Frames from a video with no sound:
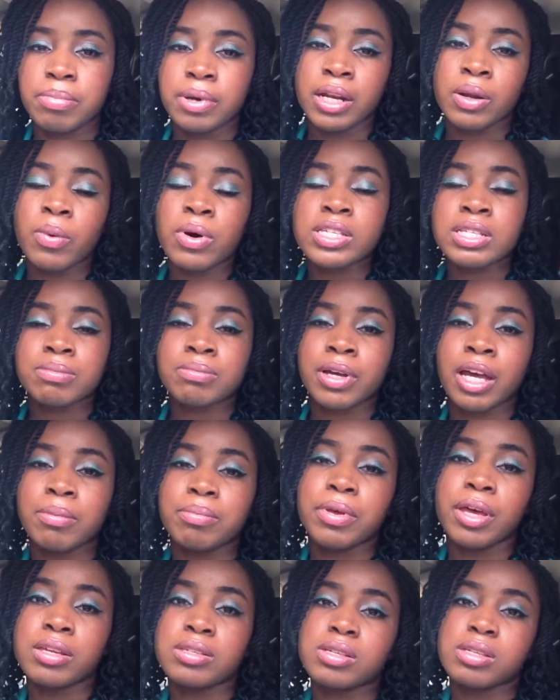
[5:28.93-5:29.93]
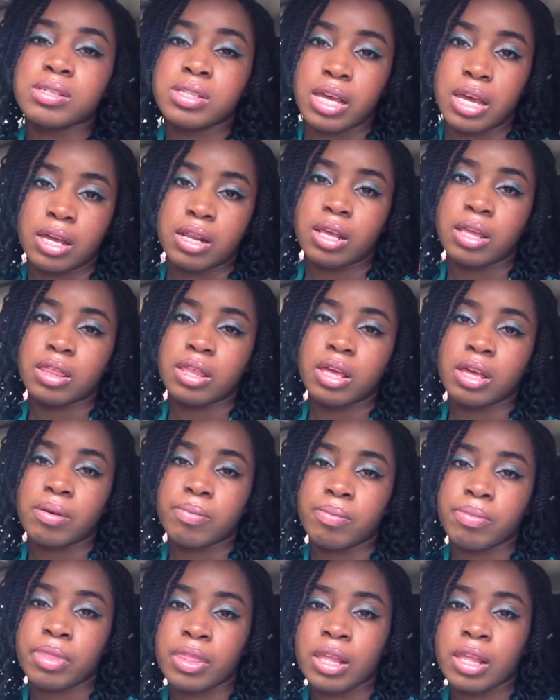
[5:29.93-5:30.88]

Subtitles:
But it wasn't my place to say anything.